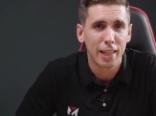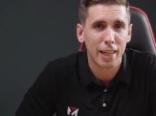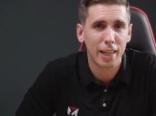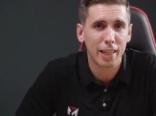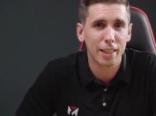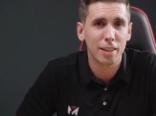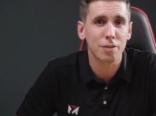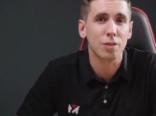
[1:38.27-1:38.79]

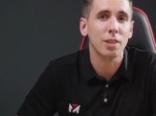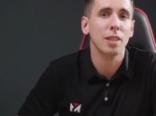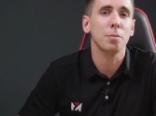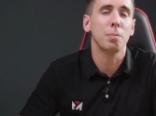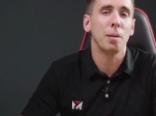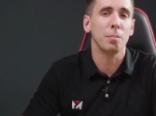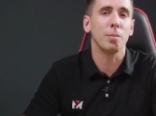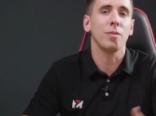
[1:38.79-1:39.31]
and they've
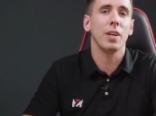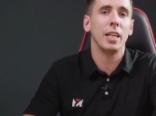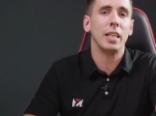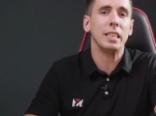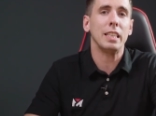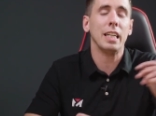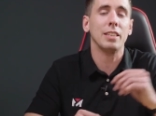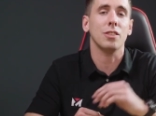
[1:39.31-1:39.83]
since been
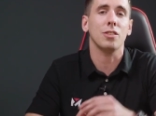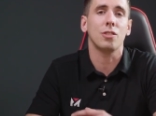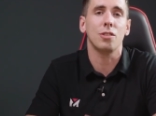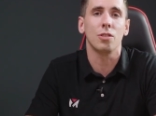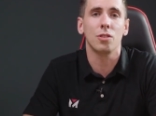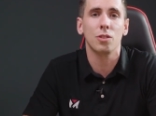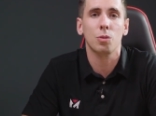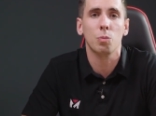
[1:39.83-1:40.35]
providing Texas
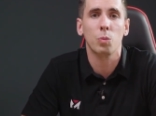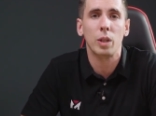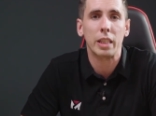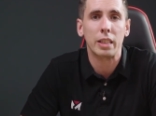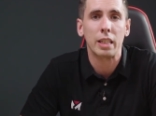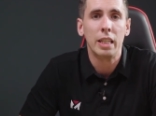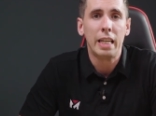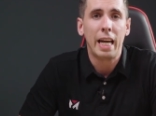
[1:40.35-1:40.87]
students
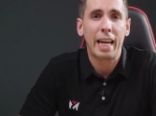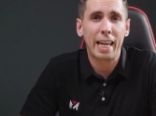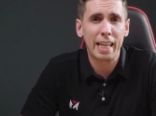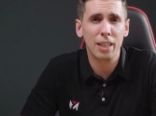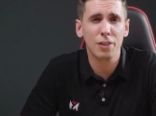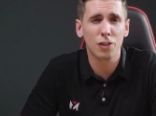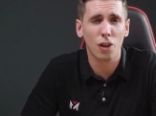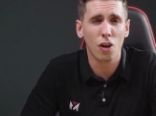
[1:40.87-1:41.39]
with
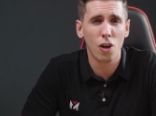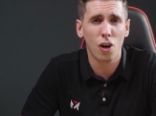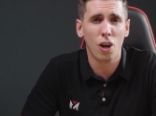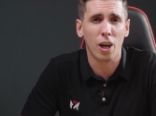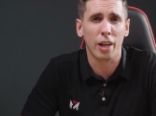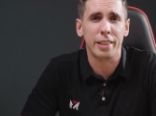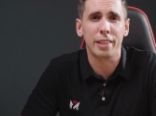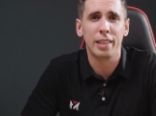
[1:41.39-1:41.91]

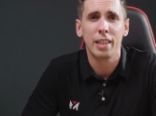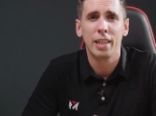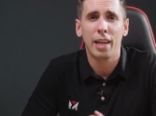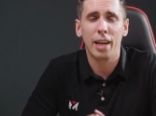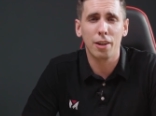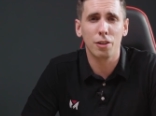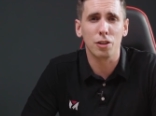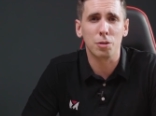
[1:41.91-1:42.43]
hands-on
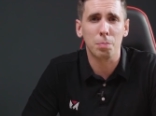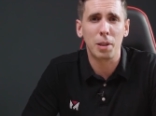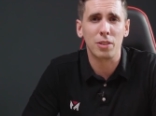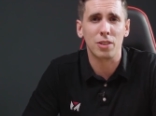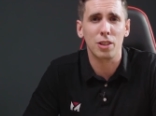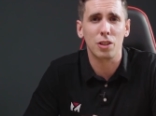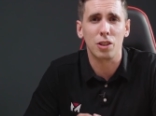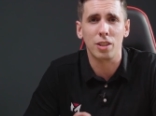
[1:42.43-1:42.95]

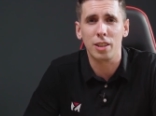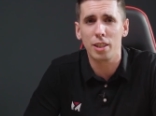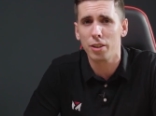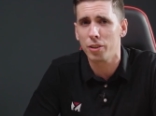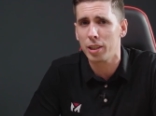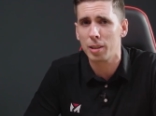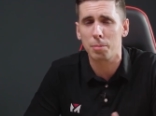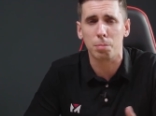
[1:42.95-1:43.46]
aerospace
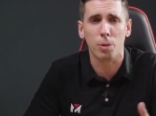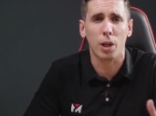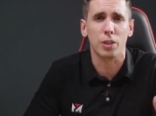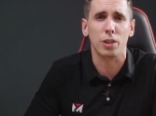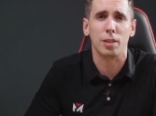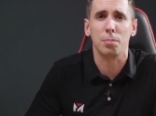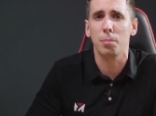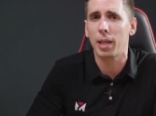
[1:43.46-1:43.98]
engineering,
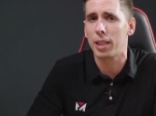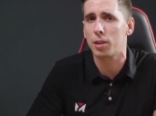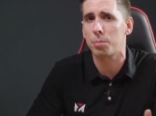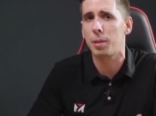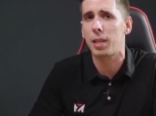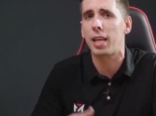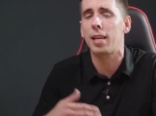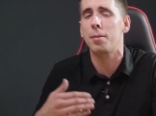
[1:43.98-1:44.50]
project
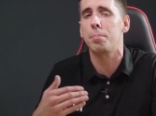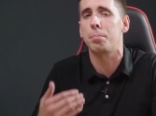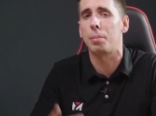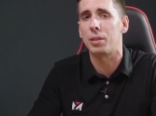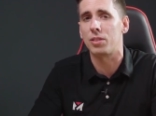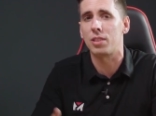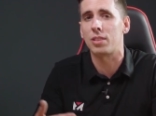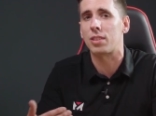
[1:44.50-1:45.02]
management, and
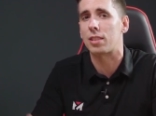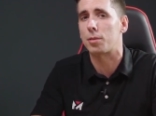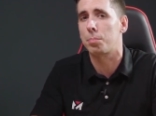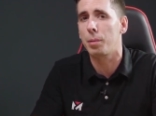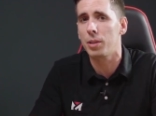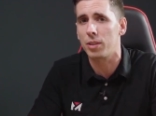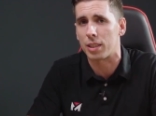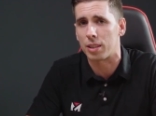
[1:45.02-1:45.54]
business
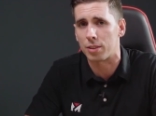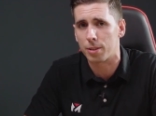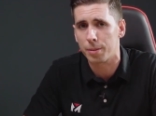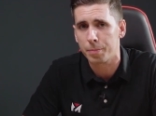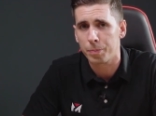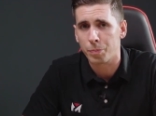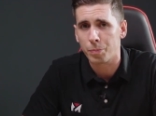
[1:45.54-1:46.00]
experience.